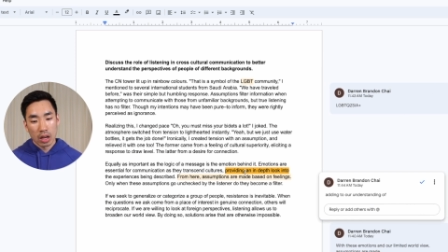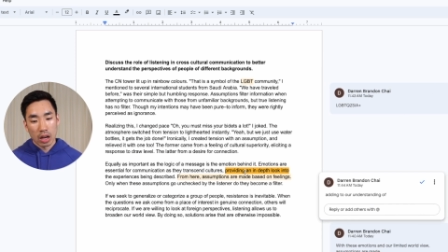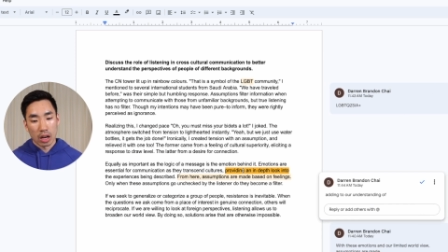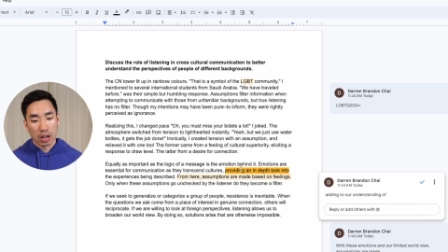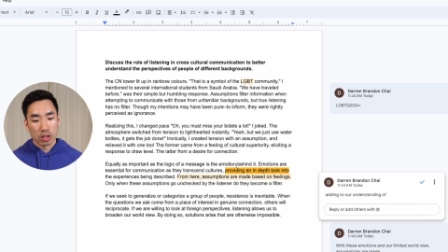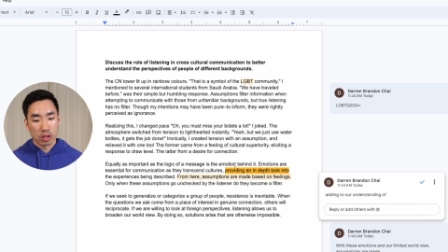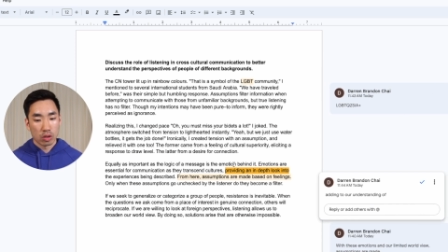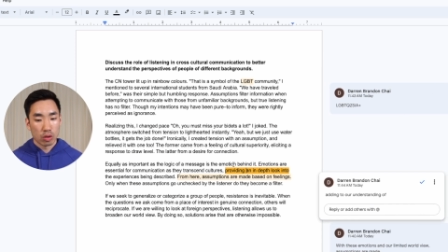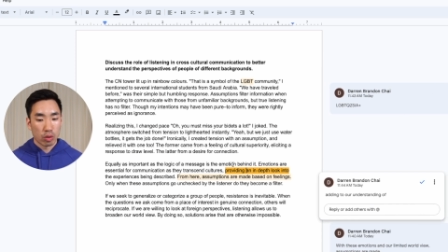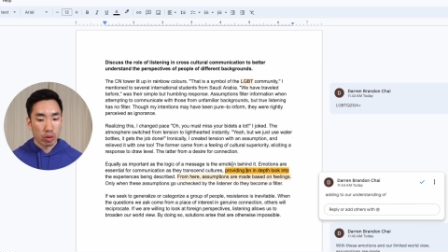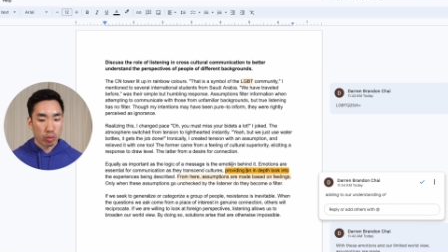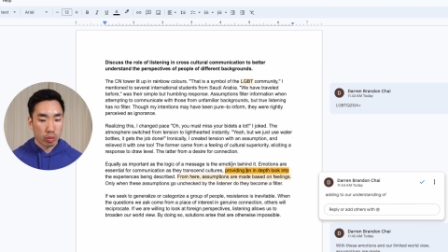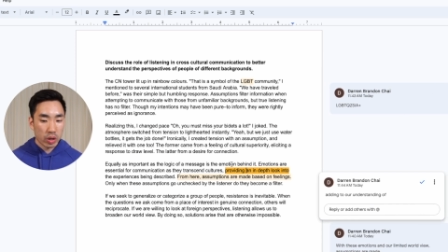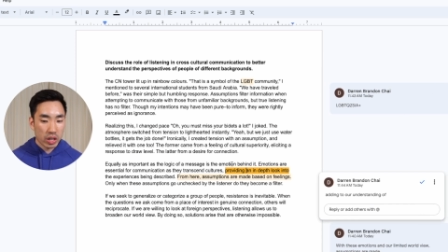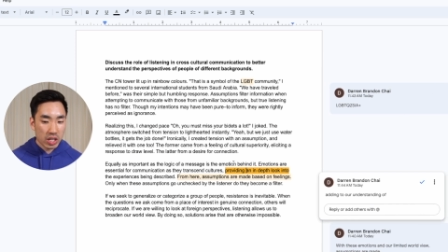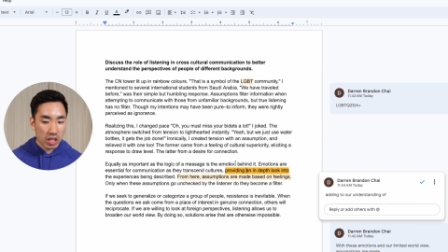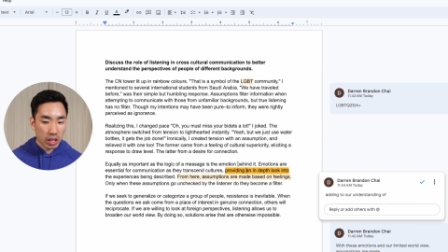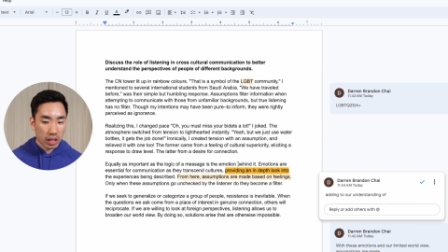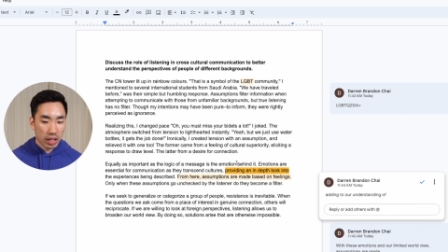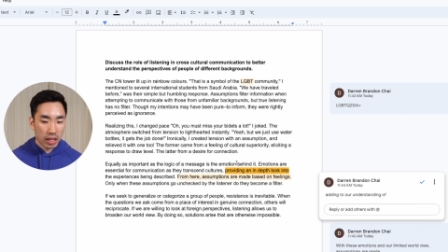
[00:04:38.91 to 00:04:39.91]
Uh, so
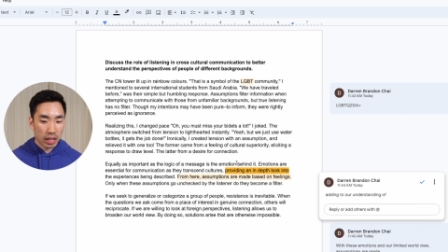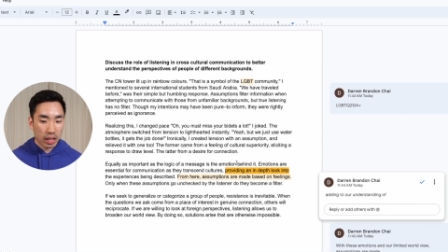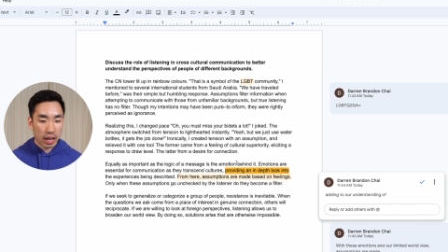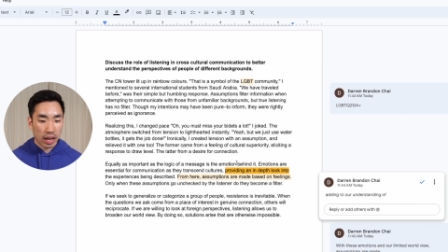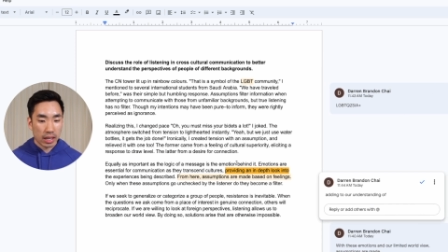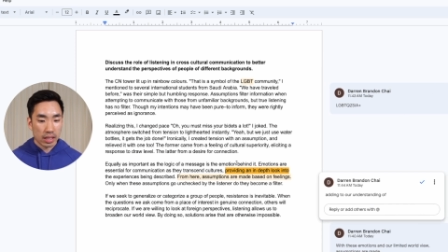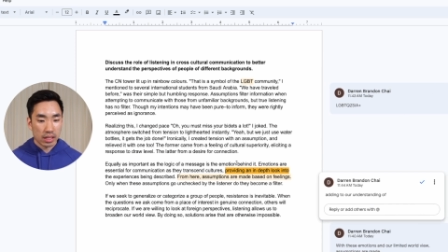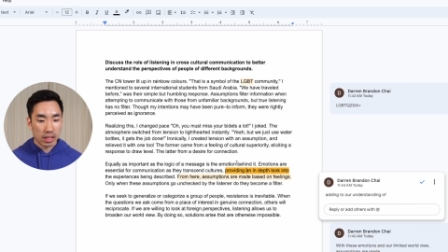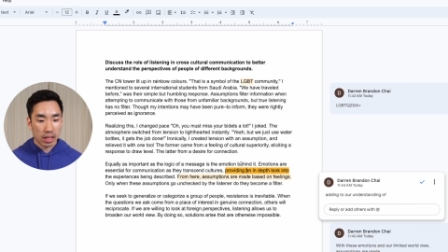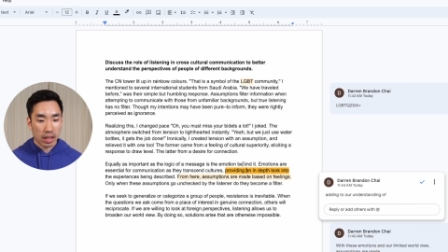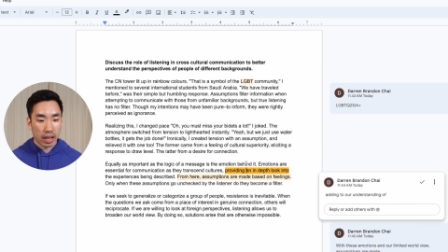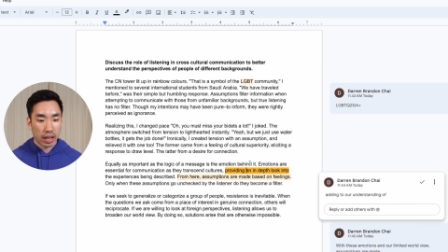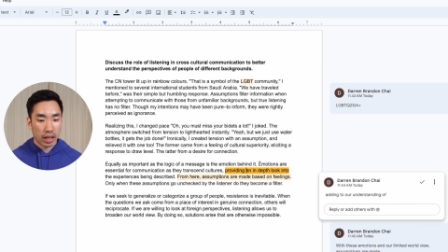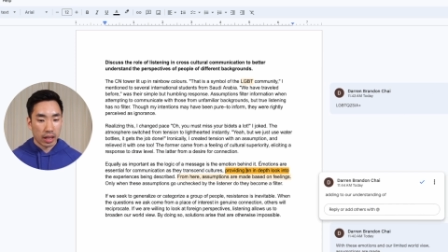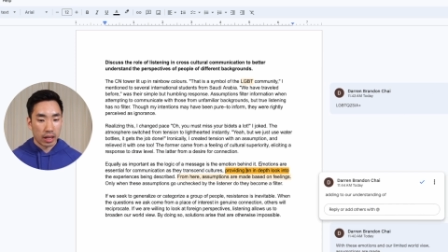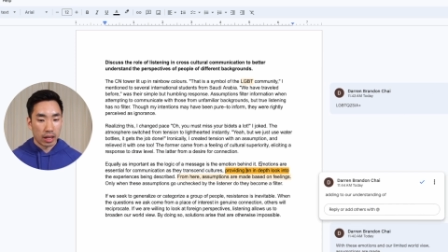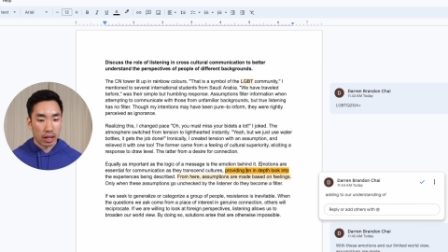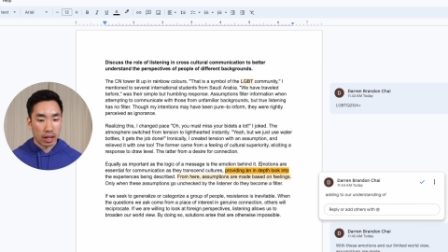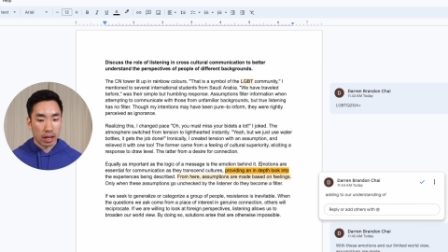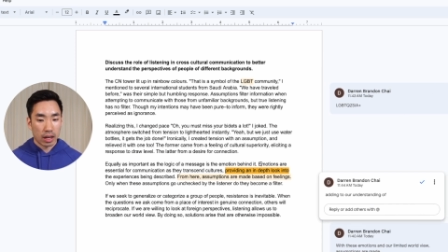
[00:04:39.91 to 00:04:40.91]
originally I
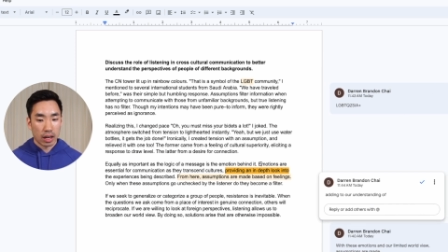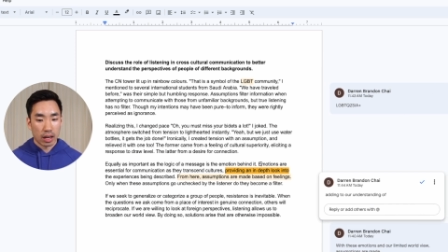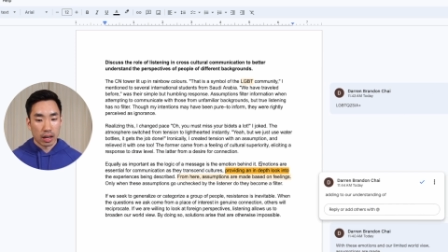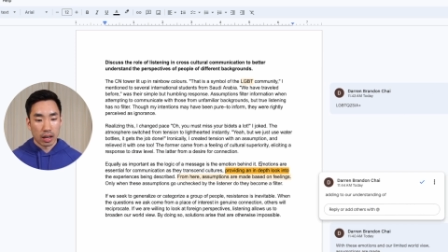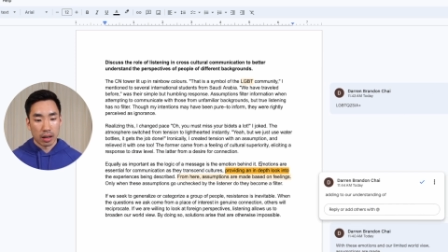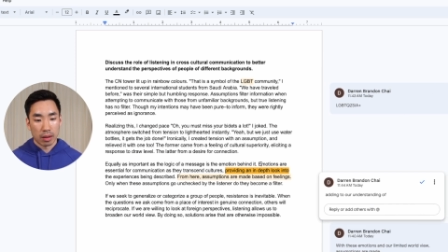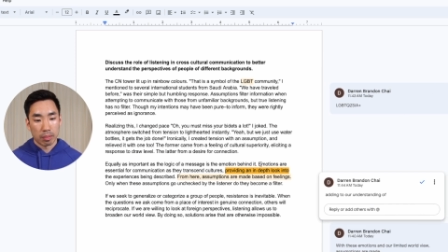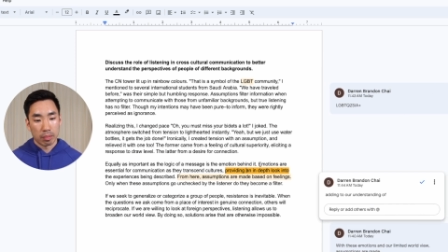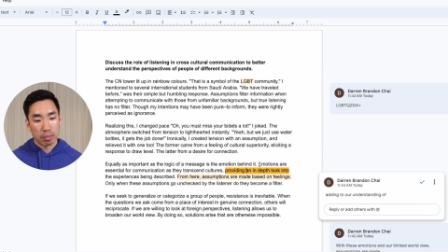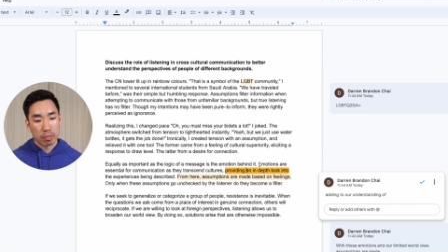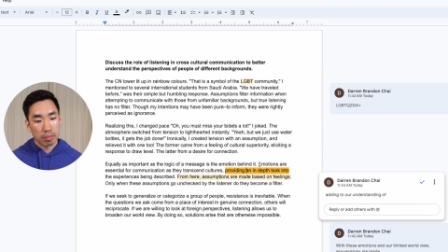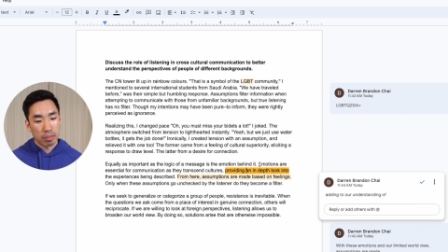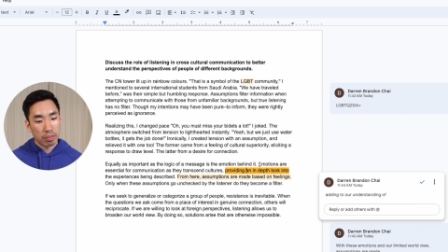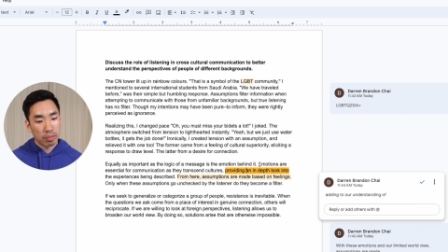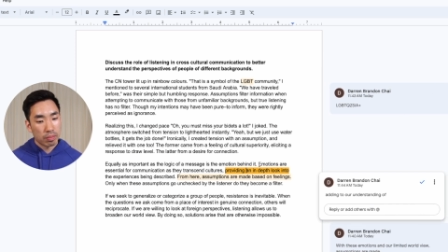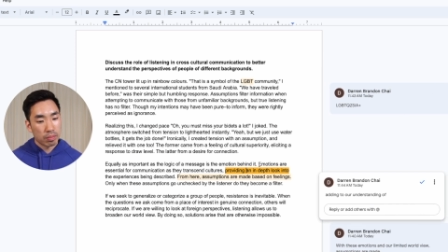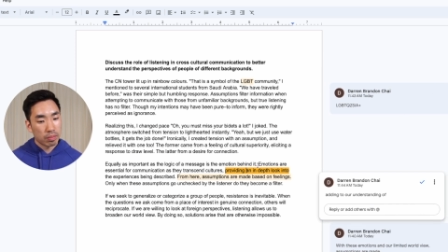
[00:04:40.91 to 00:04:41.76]
said, um,